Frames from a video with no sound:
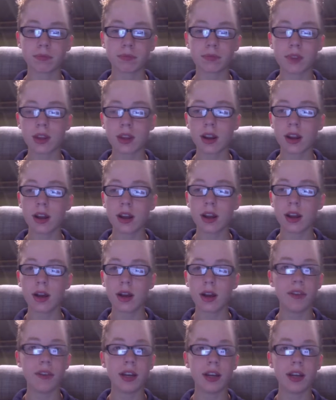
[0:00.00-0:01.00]

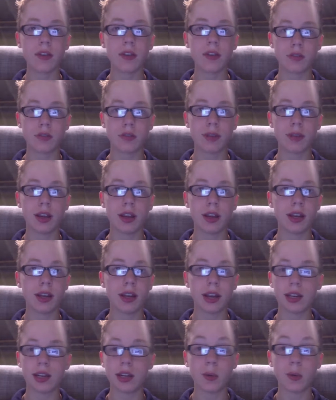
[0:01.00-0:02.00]
videos with me, and he
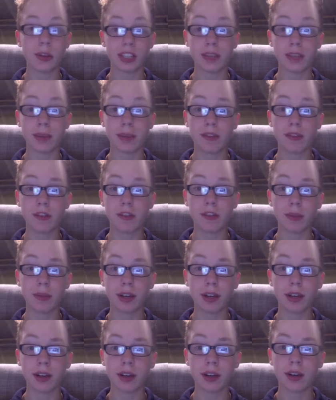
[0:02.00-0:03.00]
wants to be a filmmaker
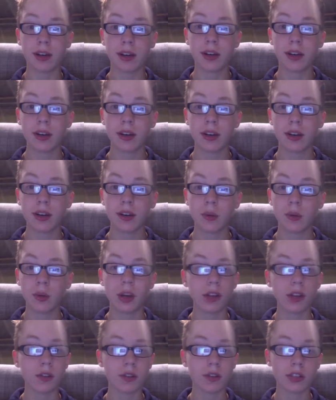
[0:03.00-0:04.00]
when he
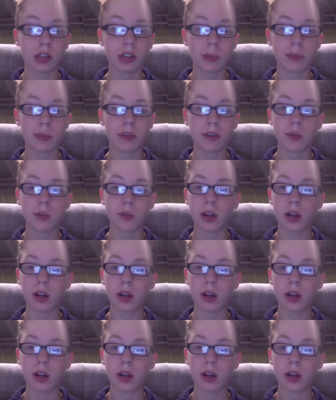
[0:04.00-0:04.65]
grows up as well.